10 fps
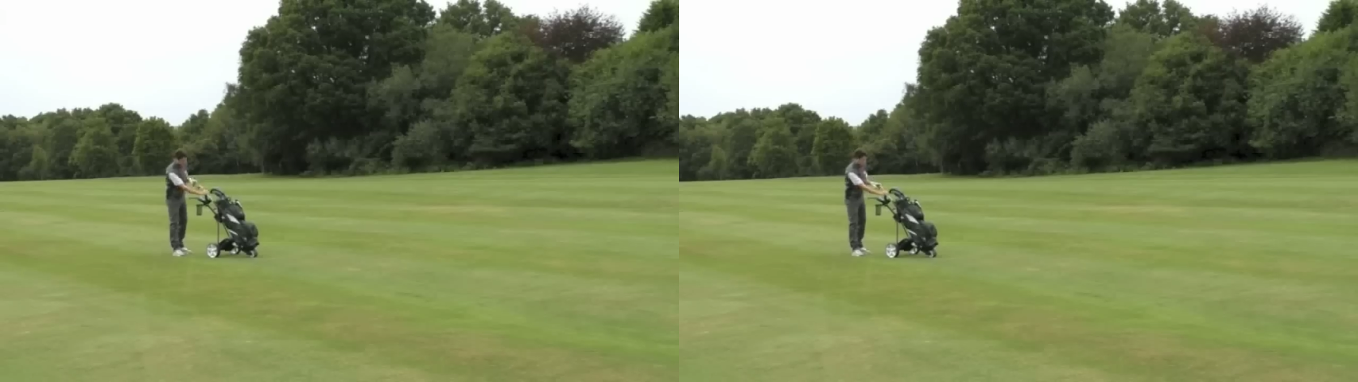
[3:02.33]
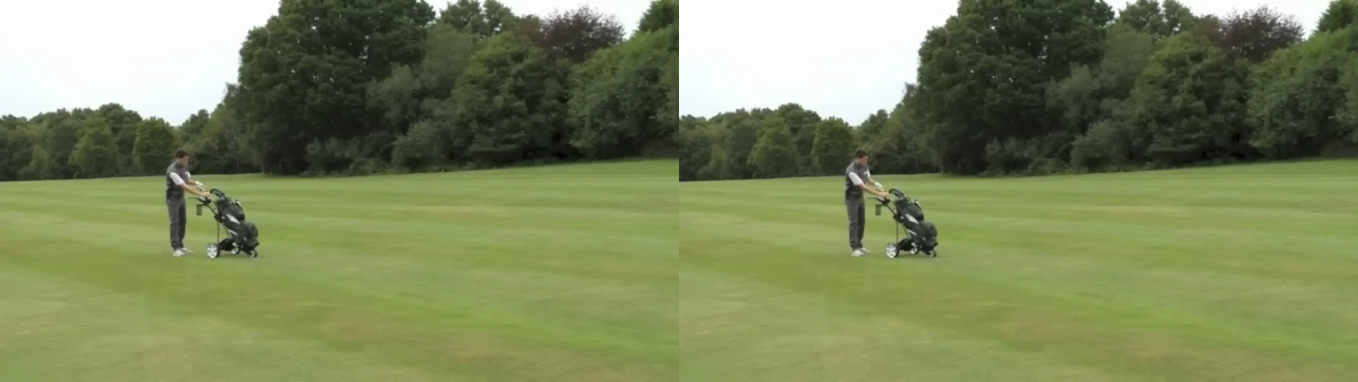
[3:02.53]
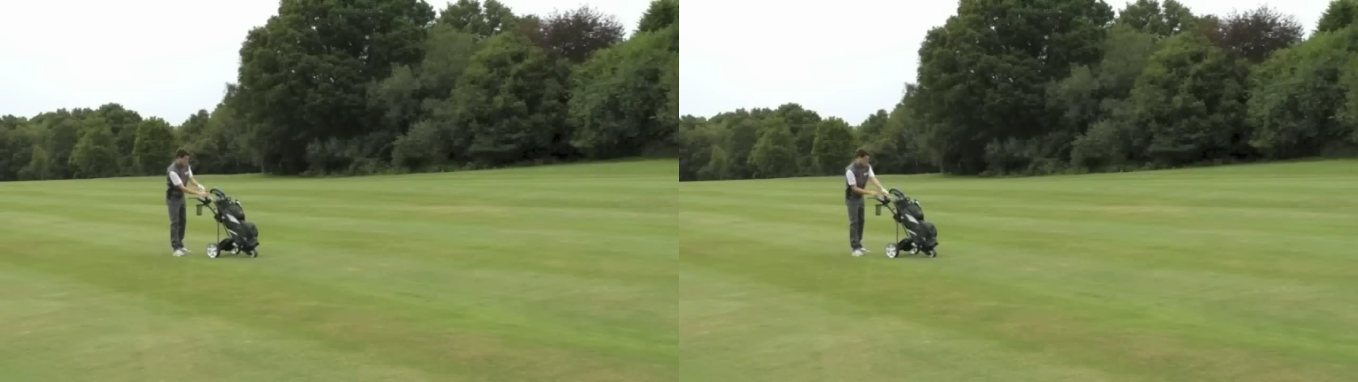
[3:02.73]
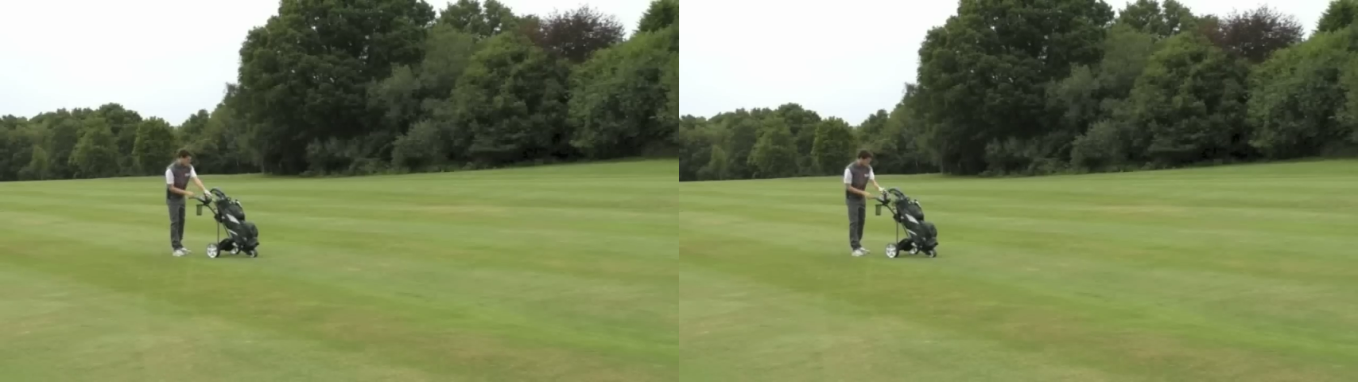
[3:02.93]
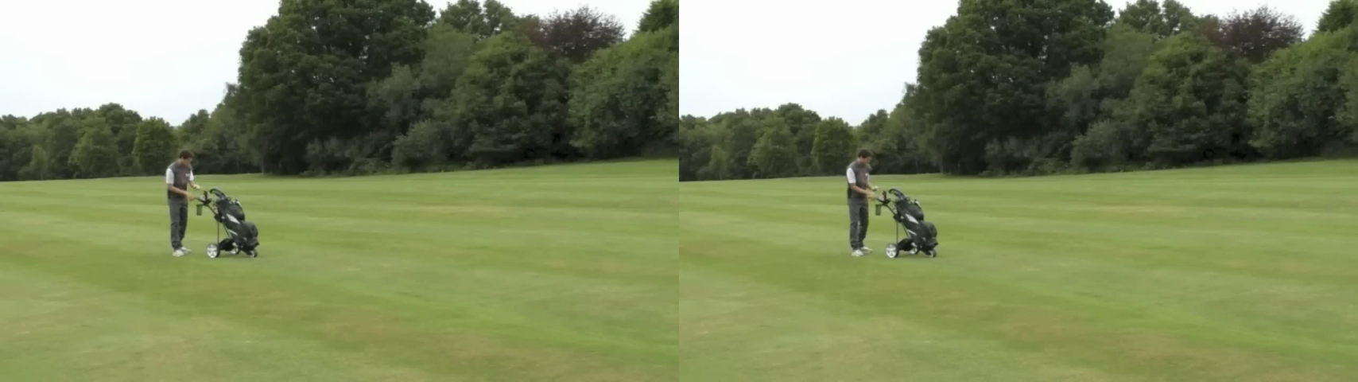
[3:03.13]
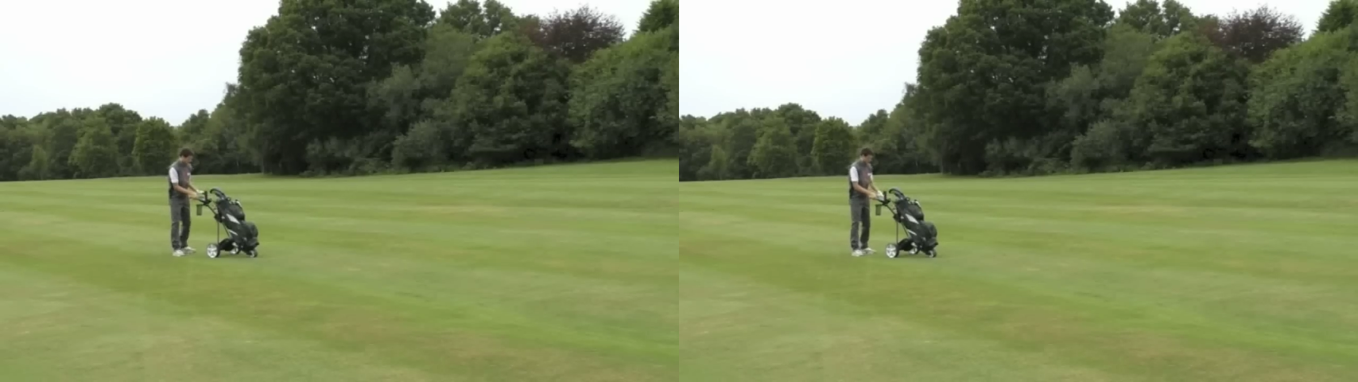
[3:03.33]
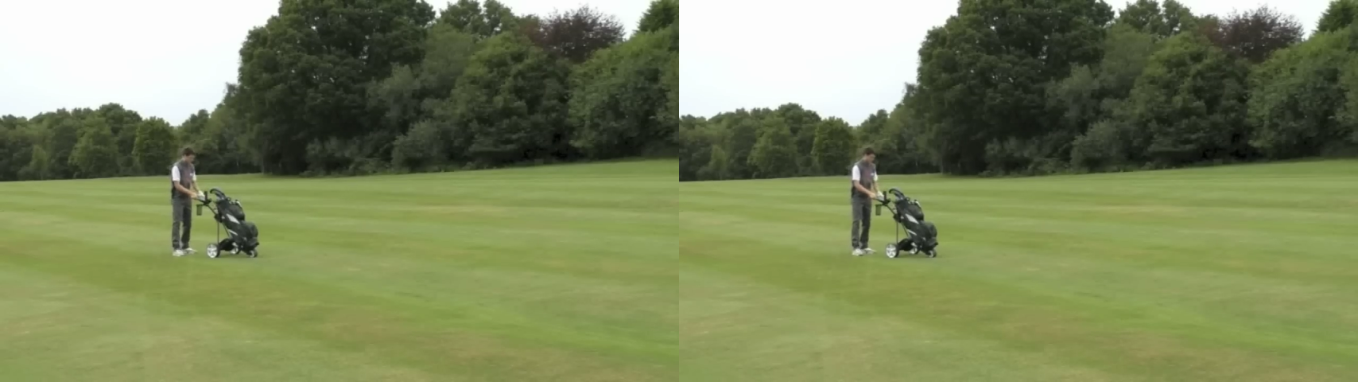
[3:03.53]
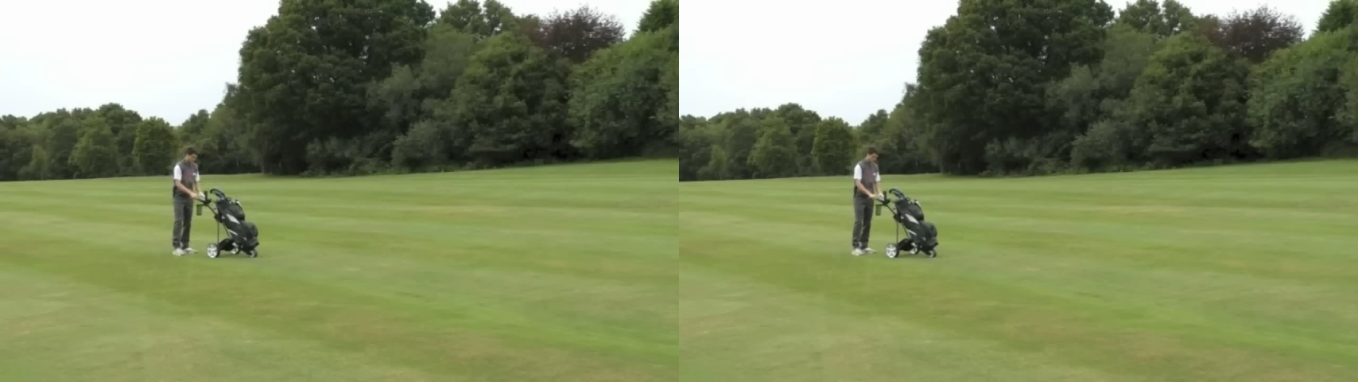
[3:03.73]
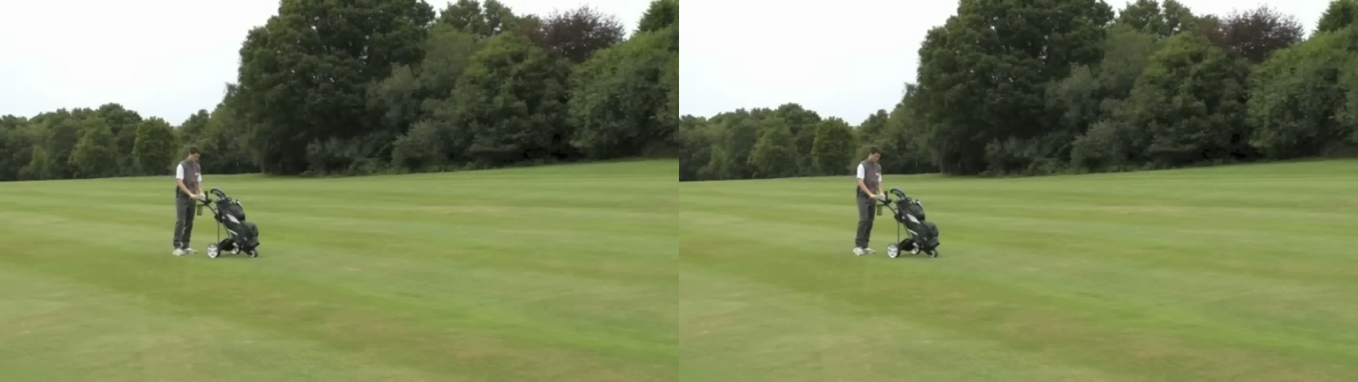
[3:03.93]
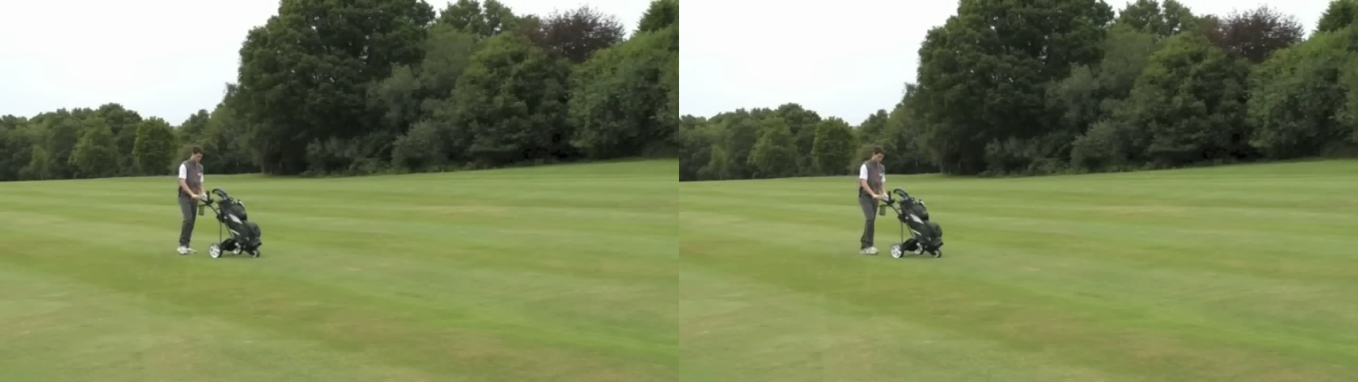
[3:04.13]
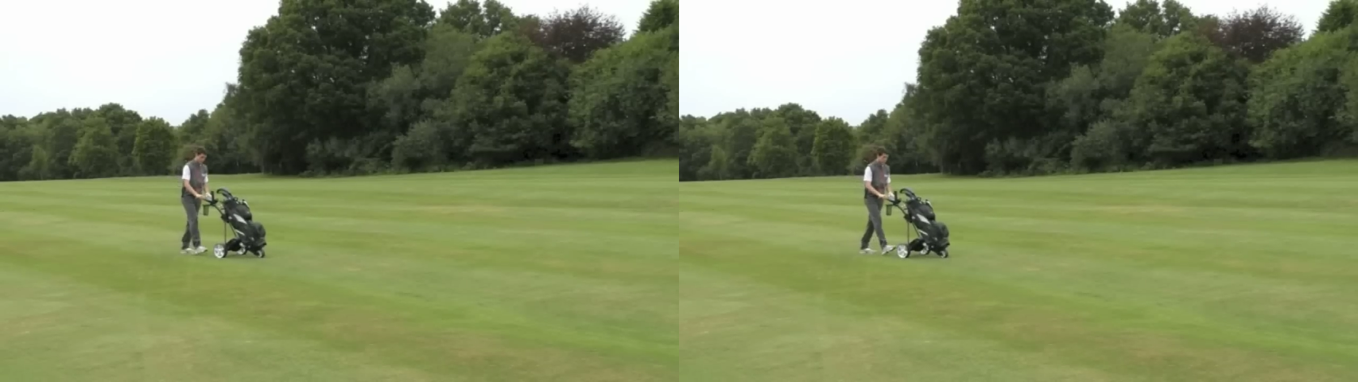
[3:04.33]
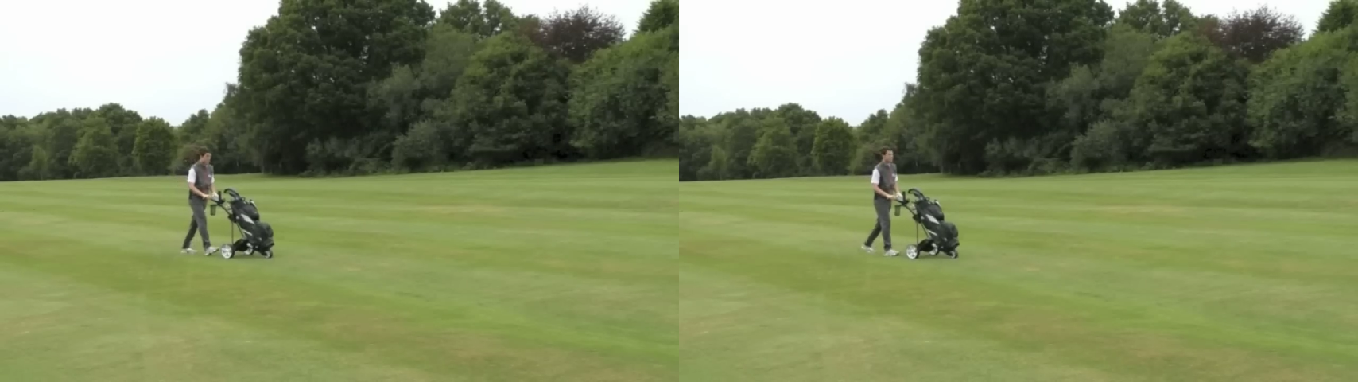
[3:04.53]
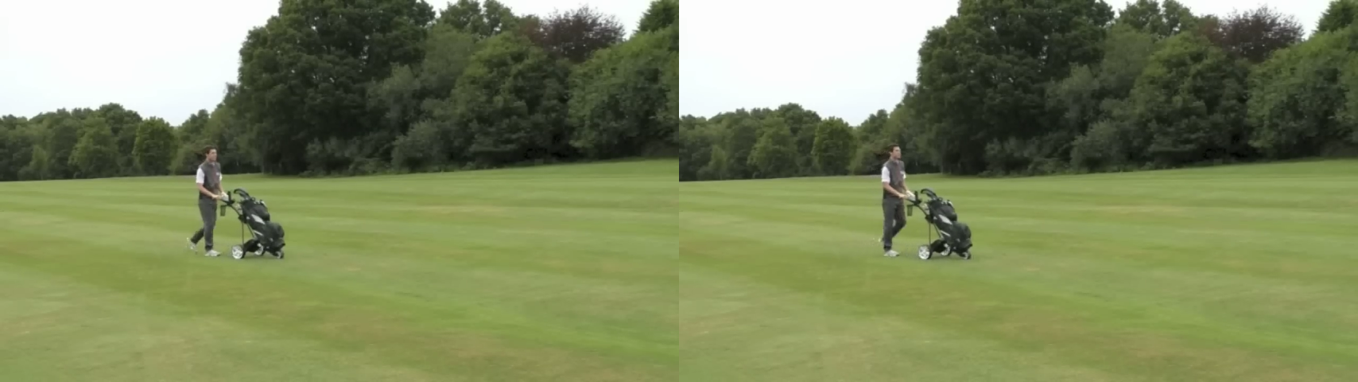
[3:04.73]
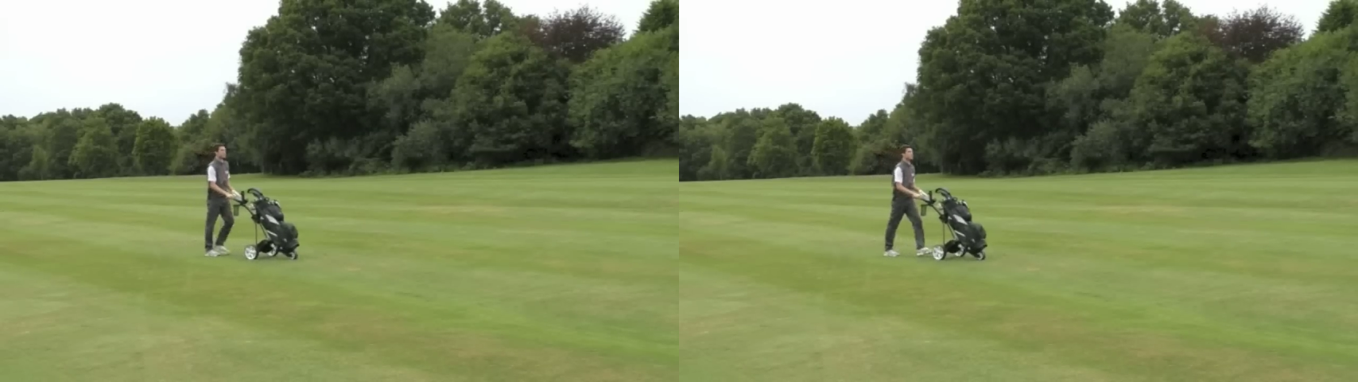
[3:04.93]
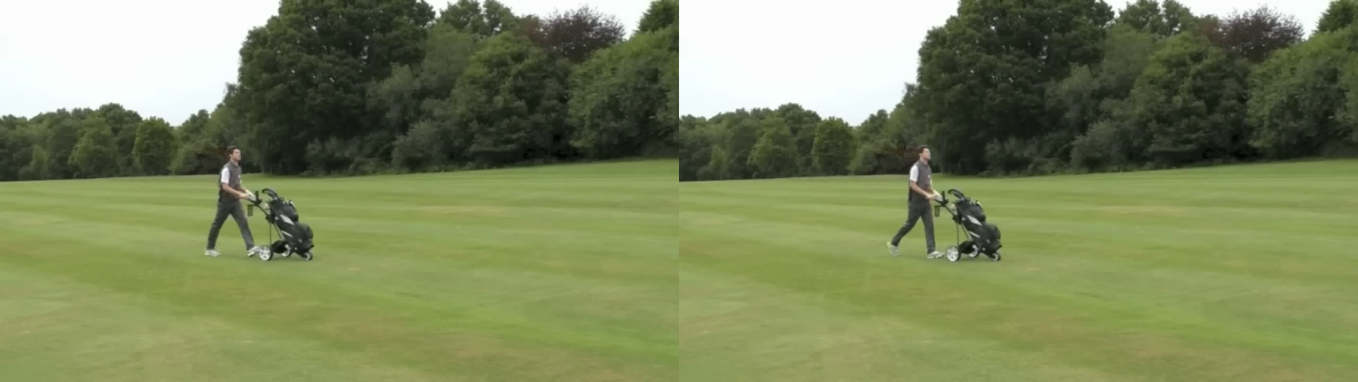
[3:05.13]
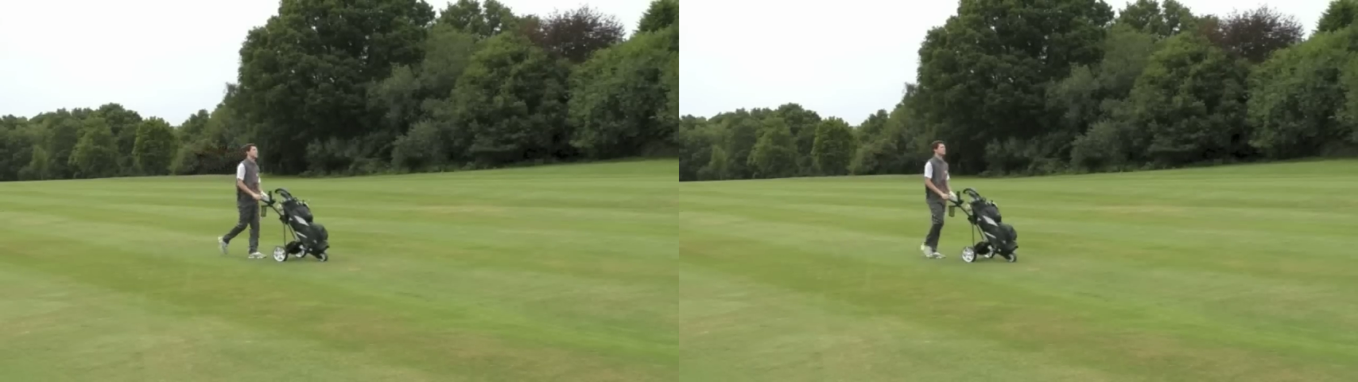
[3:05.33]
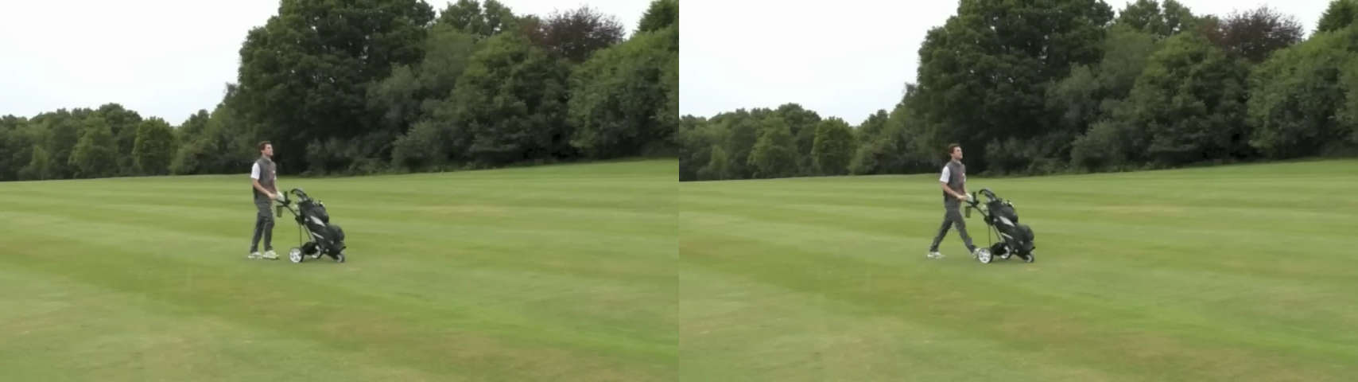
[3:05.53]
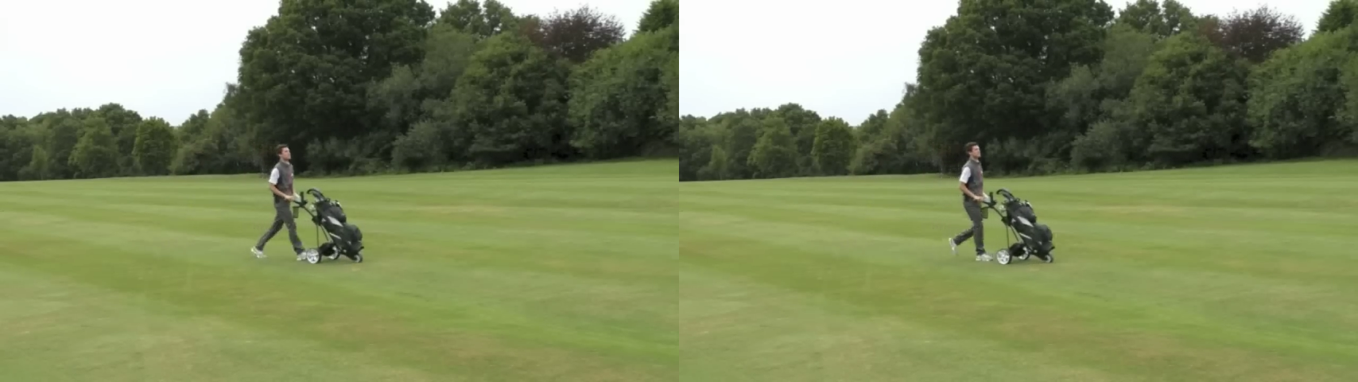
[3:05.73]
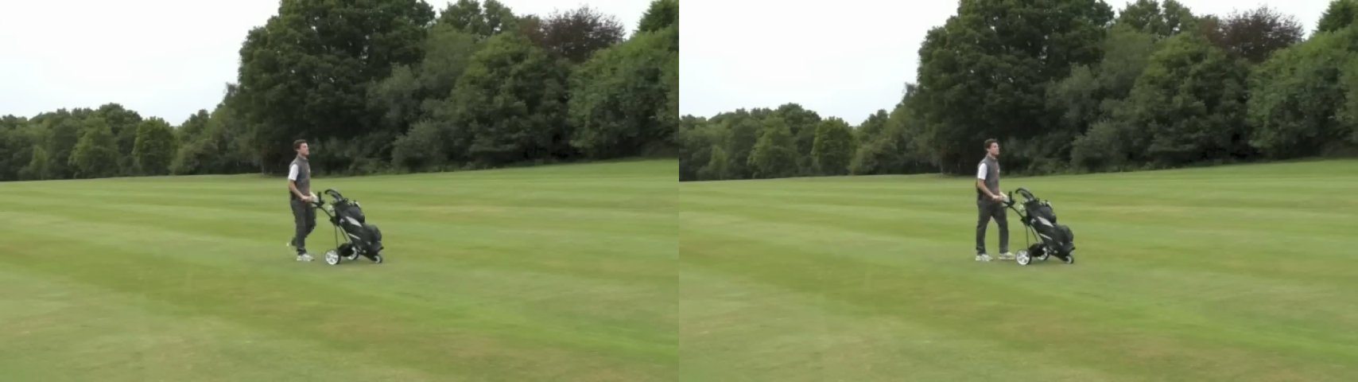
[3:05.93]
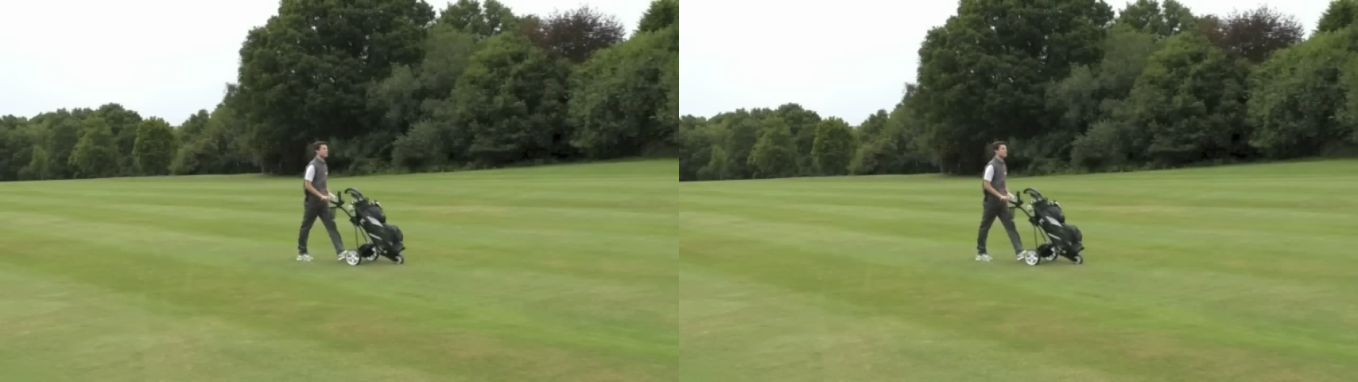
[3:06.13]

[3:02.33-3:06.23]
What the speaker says: (no speaker visible)